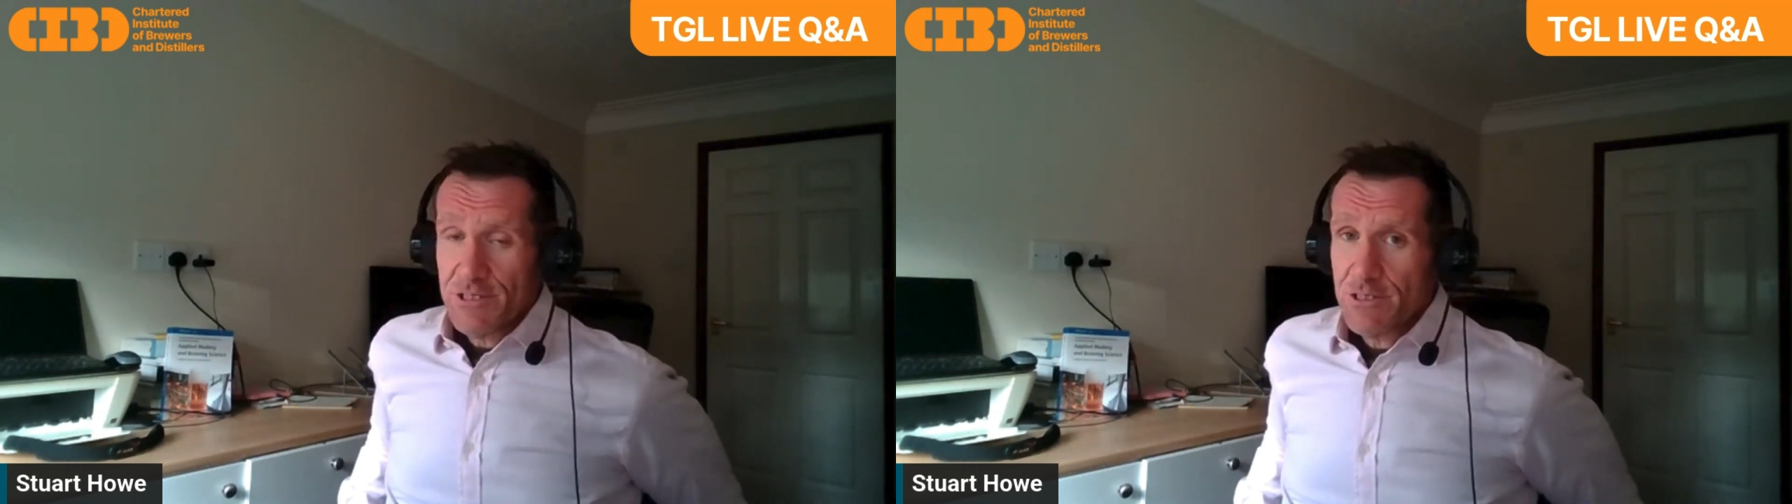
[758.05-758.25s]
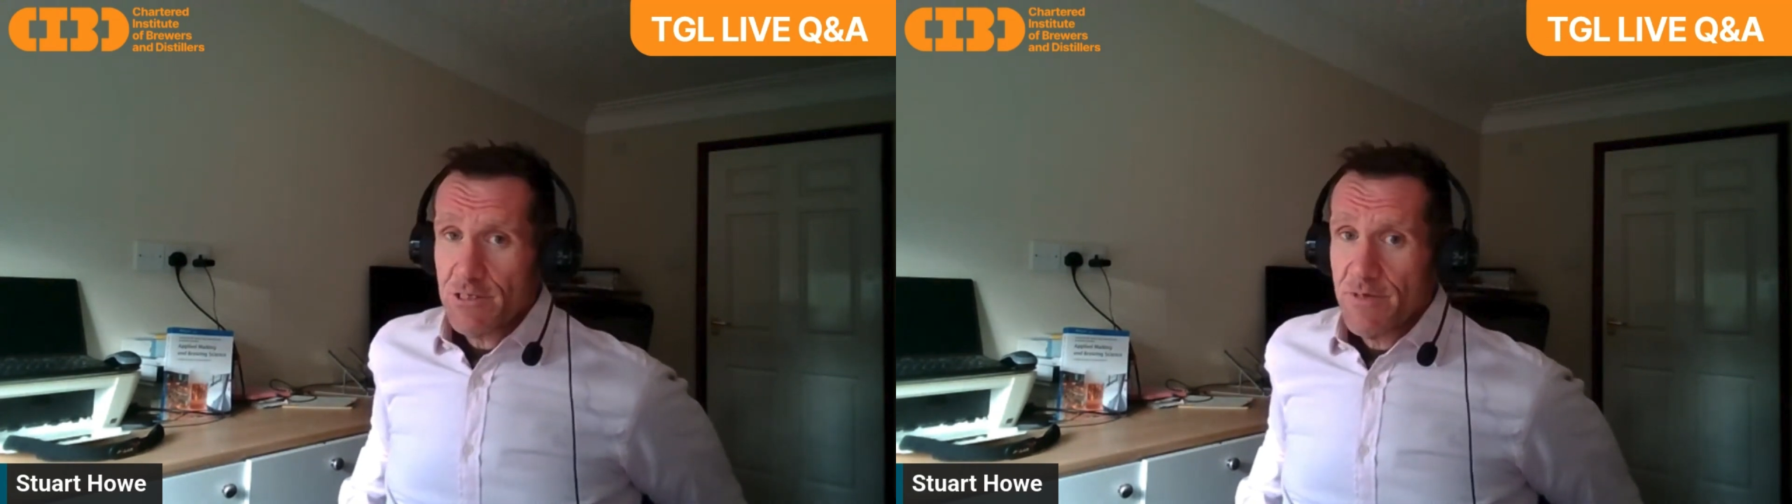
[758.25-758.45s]

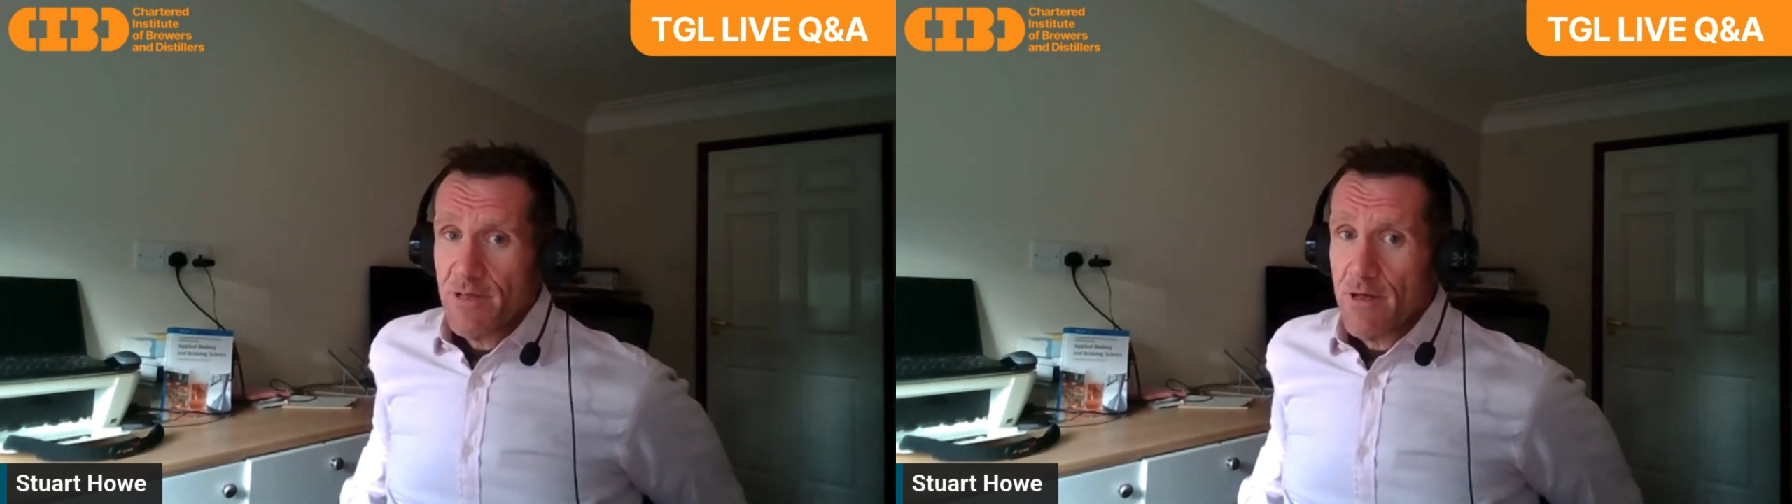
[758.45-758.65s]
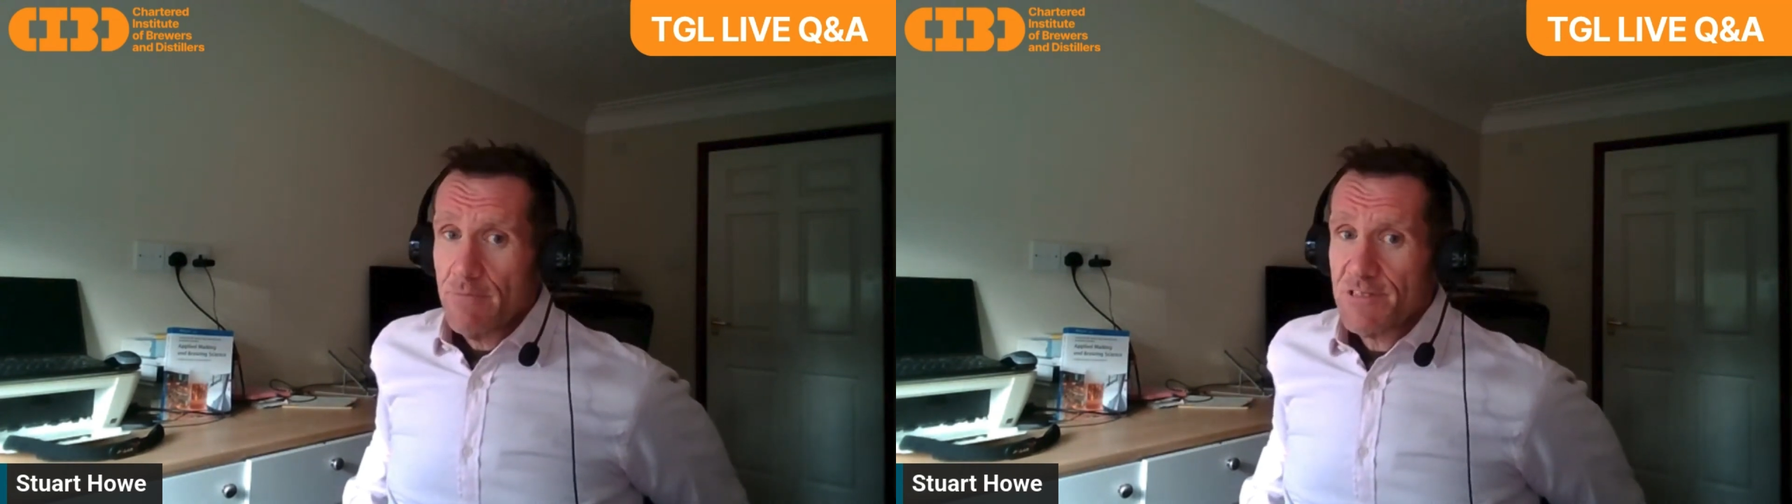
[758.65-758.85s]
This can
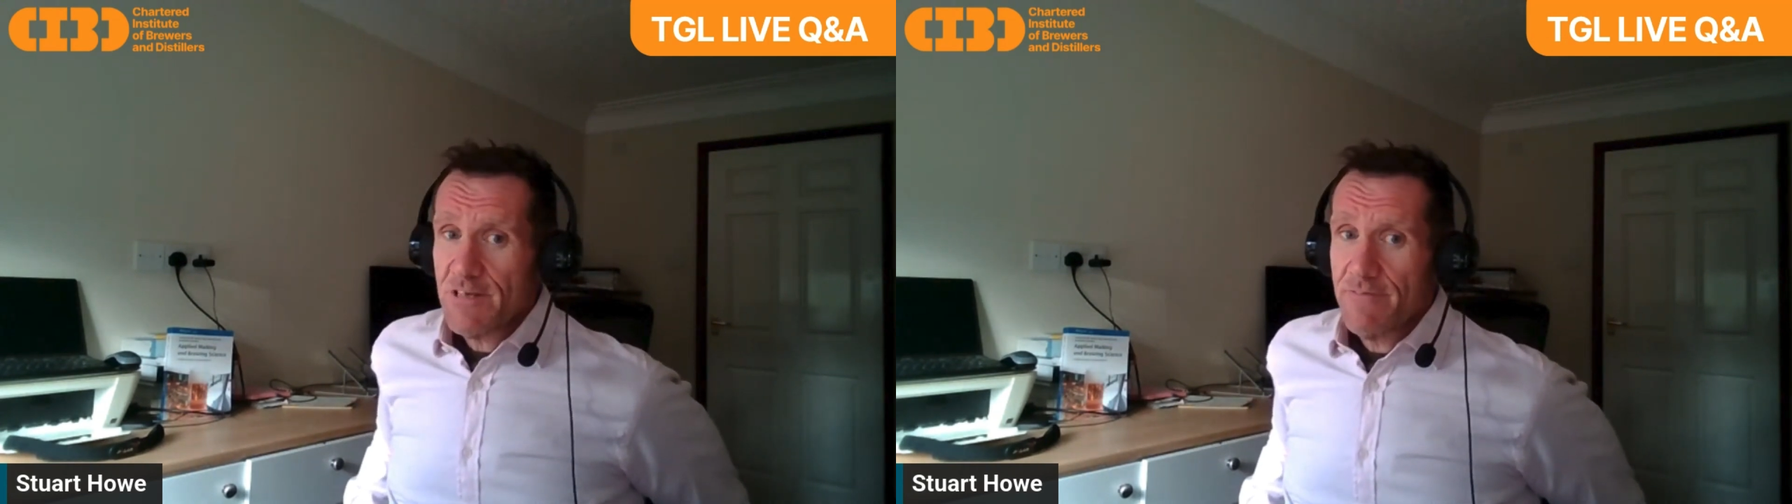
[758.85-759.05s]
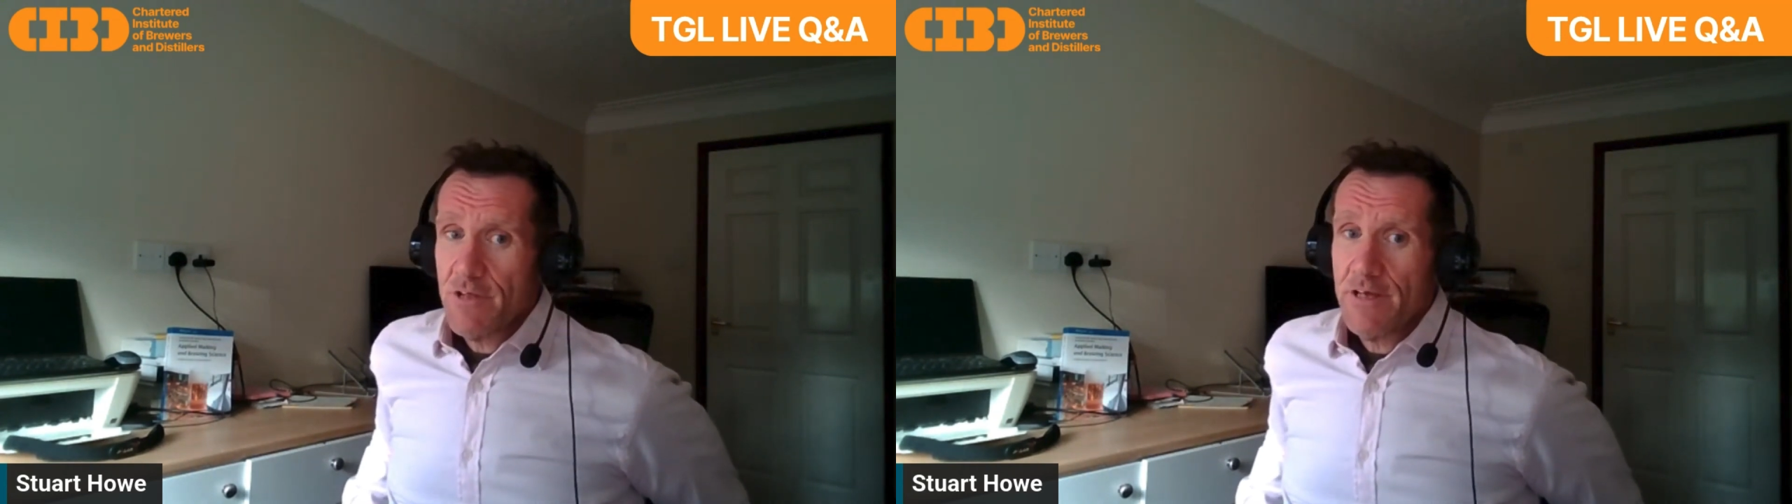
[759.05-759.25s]
be
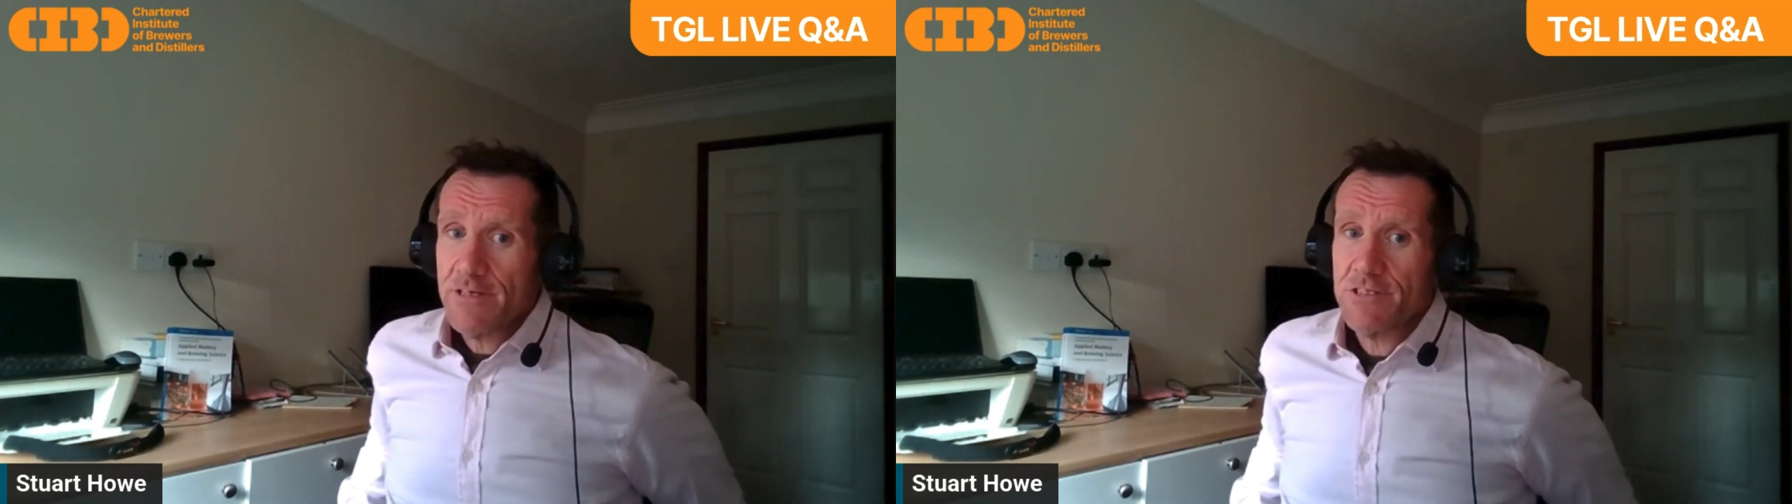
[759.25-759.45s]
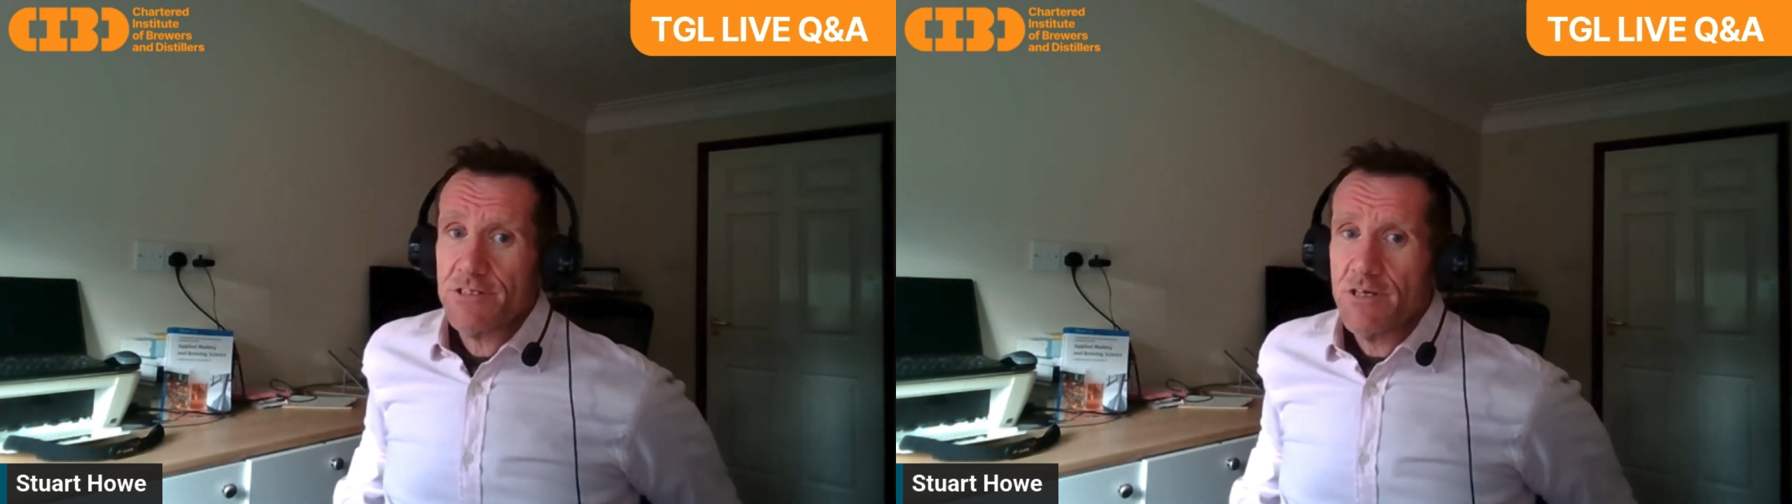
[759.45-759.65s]
7
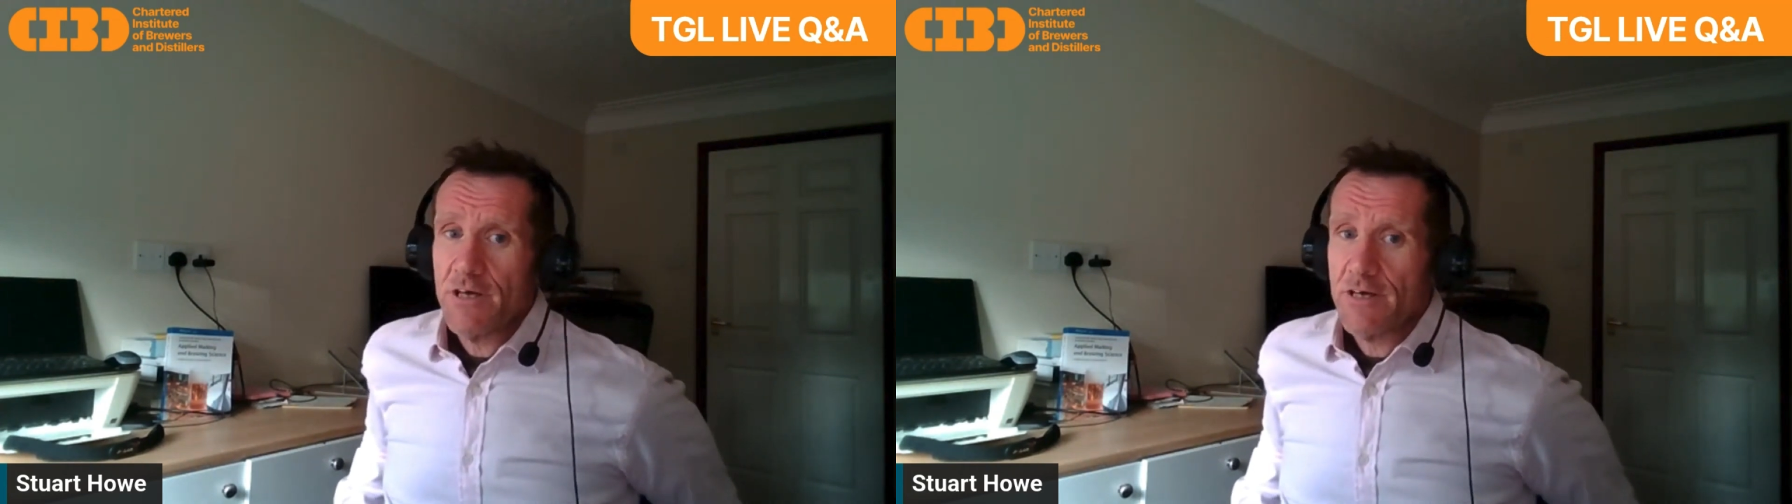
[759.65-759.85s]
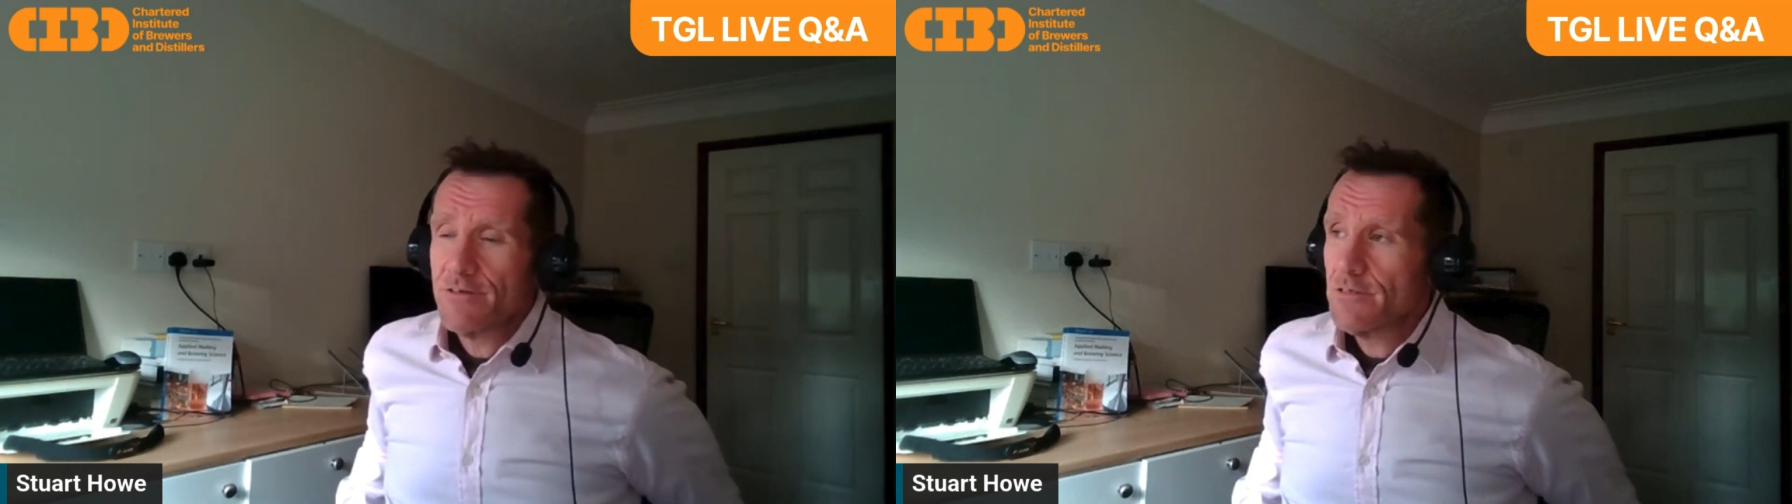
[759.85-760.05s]
years this
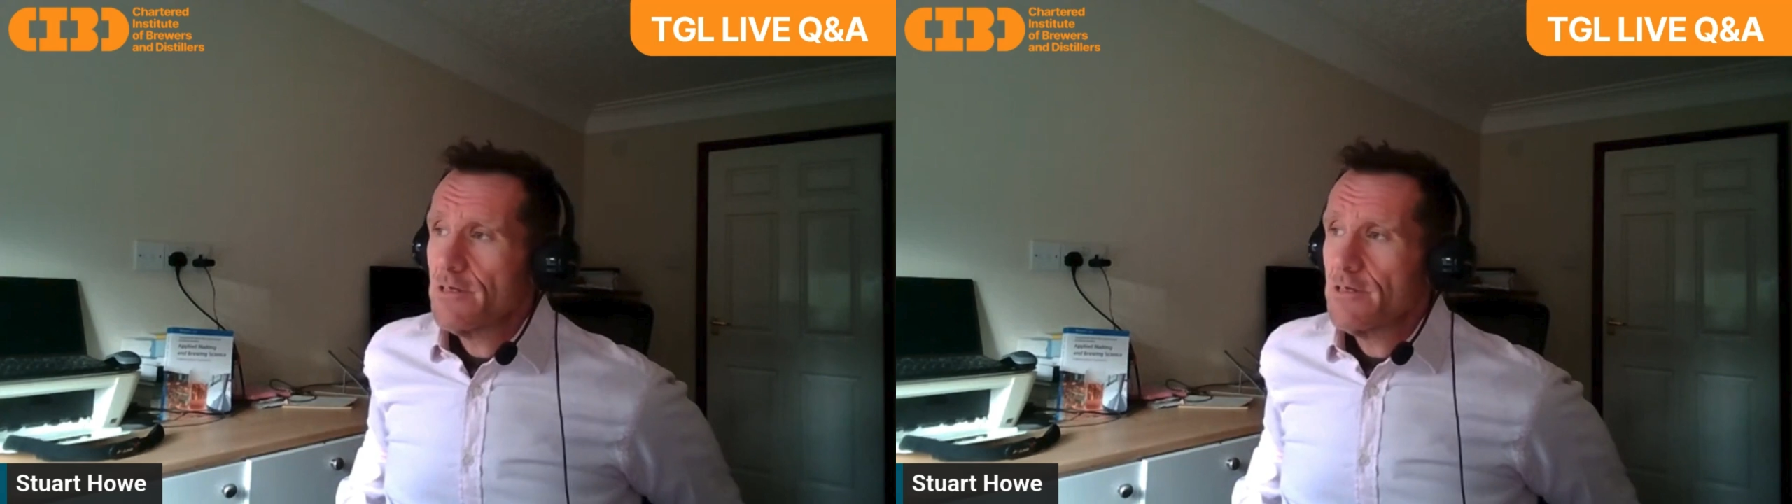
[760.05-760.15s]
year,